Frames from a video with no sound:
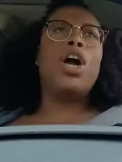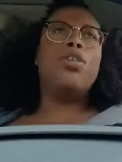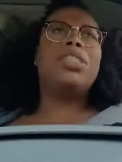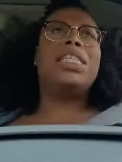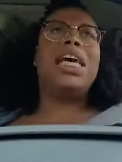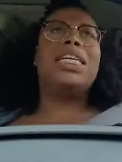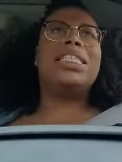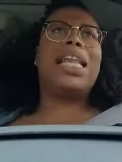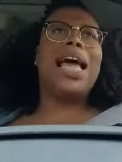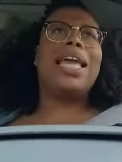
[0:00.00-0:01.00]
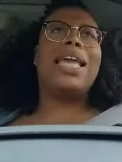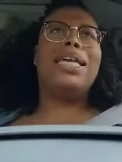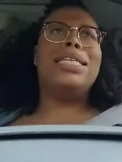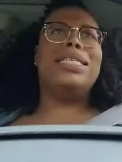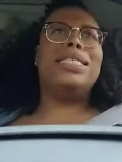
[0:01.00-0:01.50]
Ghost says like
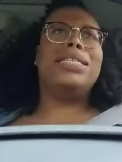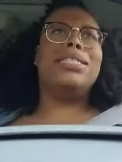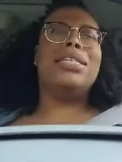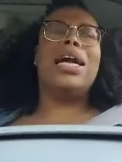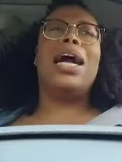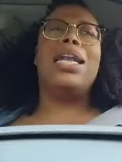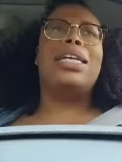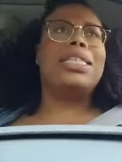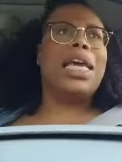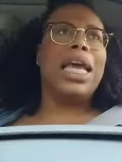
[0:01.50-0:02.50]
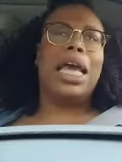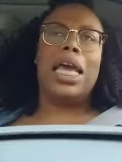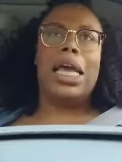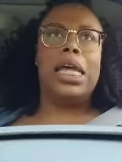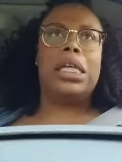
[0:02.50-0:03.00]
he, the gun isn't
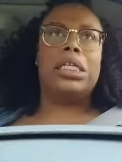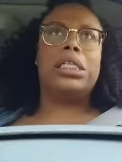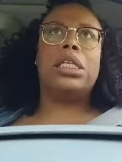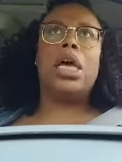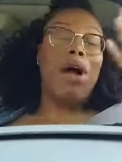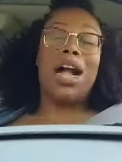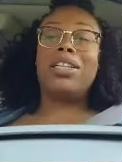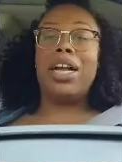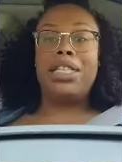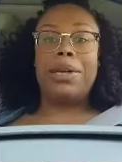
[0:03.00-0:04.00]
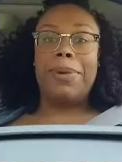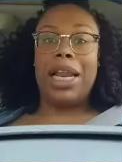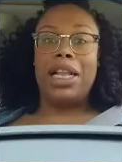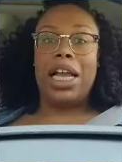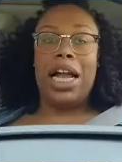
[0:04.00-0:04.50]
his. Proctor ends up
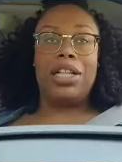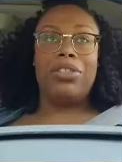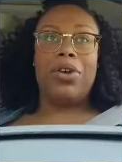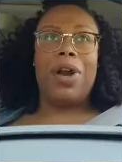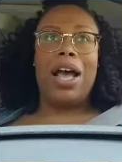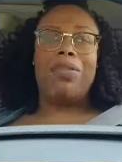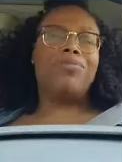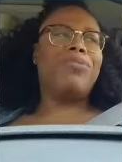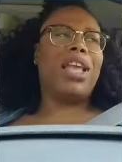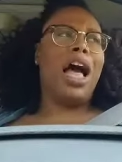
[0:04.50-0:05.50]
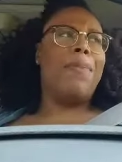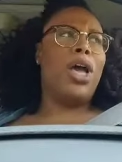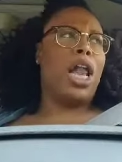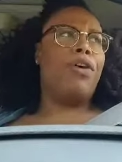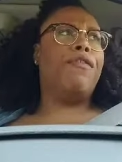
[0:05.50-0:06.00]
getting the gun thrown out I'll
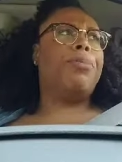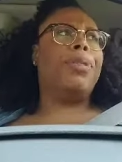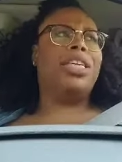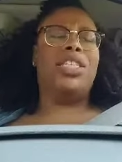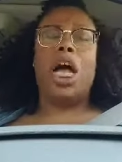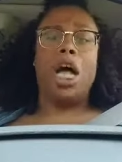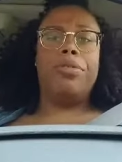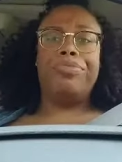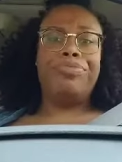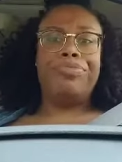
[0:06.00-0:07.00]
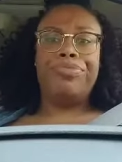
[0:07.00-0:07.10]
be all over the place, y'all.